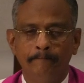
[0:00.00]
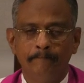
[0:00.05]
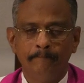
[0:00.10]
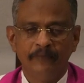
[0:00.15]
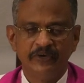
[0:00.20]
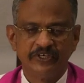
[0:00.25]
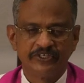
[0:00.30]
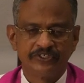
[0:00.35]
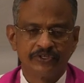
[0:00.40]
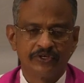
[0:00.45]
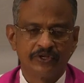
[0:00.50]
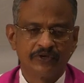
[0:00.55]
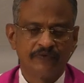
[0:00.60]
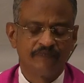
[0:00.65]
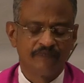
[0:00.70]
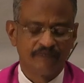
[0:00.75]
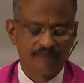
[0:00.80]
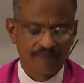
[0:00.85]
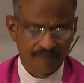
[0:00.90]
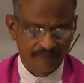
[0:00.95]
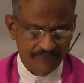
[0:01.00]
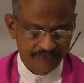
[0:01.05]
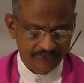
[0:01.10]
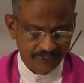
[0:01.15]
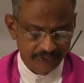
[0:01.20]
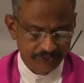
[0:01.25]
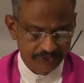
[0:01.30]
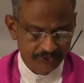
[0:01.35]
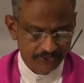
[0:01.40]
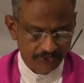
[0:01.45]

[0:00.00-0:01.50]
Vision of St.